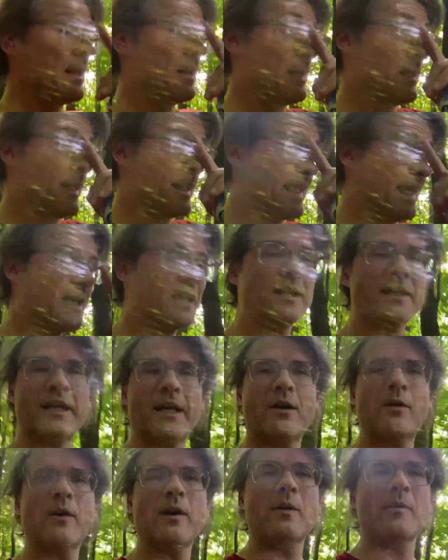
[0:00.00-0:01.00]
The second
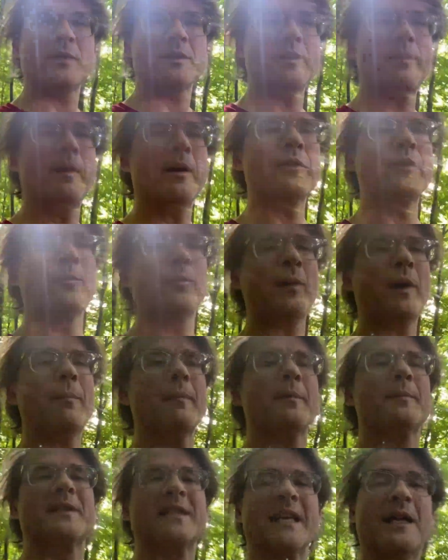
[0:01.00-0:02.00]
takeaway was about the prep
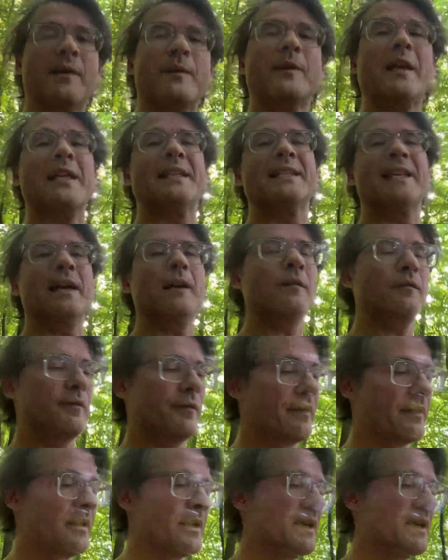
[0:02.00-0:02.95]
itself,